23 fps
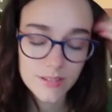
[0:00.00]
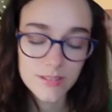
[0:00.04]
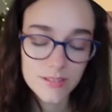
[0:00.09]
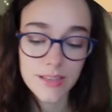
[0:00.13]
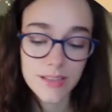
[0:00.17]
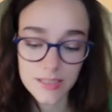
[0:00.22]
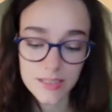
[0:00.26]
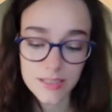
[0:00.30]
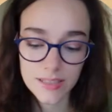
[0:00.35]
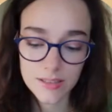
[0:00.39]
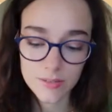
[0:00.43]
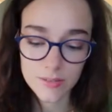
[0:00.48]

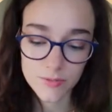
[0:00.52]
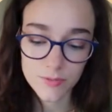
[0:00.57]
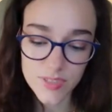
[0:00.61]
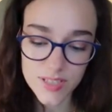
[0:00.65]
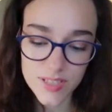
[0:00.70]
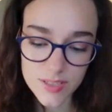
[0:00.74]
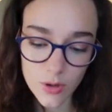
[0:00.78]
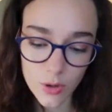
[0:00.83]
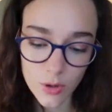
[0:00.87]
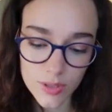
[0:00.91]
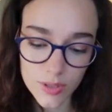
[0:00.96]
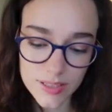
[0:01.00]
Like here,
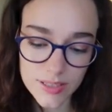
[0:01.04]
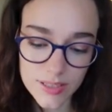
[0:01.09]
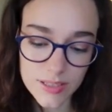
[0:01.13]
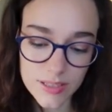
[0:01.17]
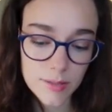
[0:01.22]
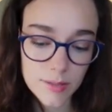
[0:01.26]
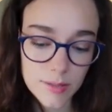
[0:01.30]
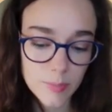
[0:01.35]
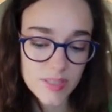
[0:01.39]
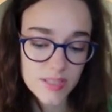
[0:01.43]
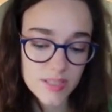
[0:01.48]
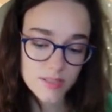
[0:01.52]

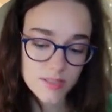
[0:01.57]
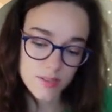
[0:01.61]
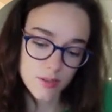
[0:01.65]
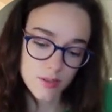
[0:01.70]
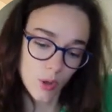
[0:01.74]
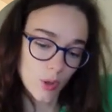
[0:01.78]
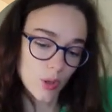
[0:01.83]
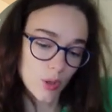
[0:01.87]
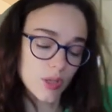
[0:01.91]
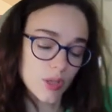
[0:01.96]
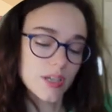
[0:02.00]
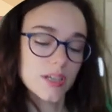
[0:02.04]
wysoki means
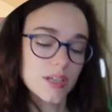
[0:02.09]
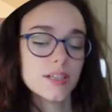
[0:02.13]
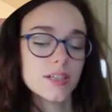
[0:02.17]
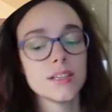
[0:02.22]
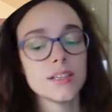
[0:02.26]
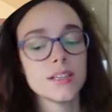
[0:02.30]
tall.